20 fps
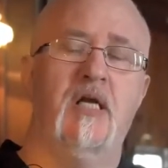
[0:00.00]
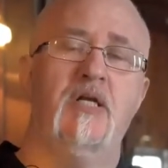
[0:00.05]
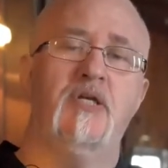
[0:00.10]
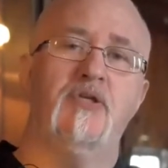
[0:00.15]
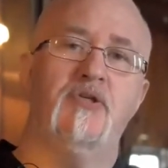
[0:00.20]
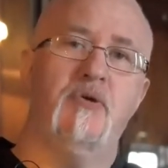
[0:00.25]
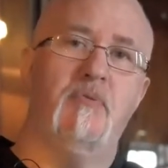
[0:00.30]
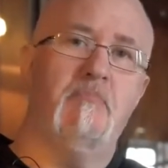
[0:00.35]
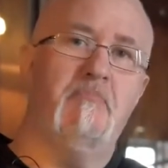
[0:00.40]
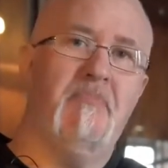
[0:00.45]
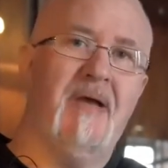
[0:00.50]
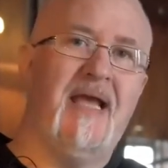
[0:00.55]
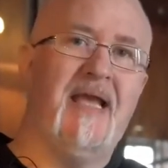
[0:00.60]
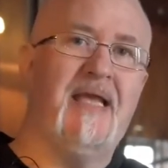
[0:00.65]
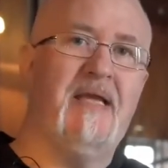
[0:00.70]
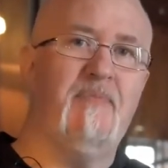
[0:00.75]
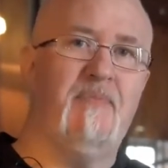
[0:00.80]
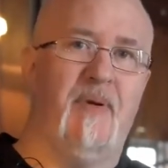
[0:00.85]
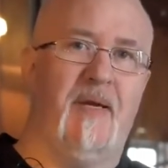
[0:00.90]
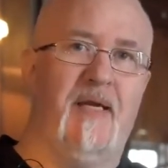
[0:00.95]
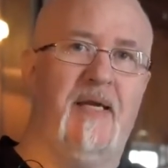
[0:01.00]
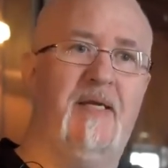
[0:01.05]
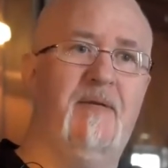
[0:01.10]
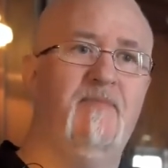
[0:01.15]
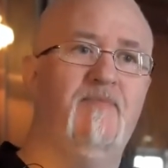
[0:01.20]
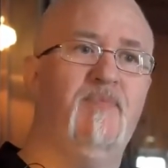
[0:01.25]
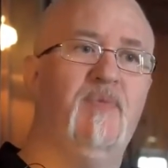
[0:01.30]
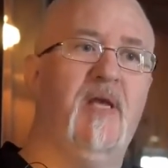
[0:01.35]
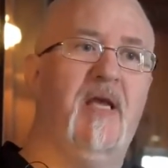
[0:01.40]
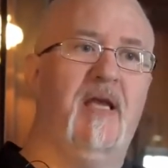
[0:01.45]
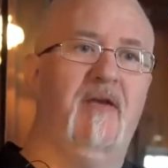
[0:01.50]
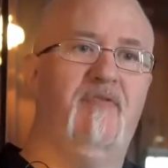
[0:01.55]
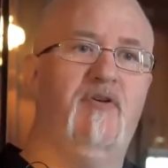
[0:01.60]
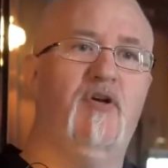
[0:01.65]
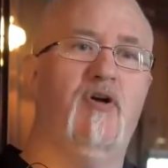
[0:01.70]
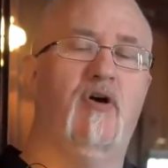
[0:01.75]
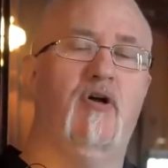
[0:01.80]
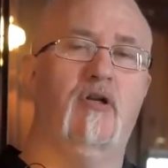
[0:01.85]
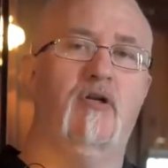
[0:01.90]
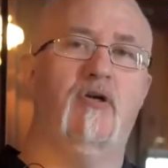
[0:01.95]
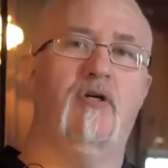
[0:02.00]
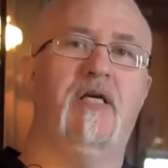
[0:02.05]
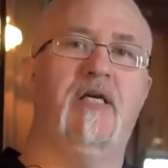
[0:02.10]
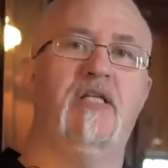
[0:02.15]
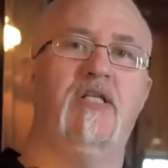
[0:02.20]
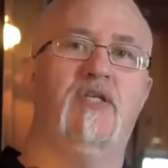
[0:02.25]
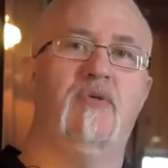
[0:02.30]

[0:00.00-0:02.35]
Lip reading: So maybe if you're looking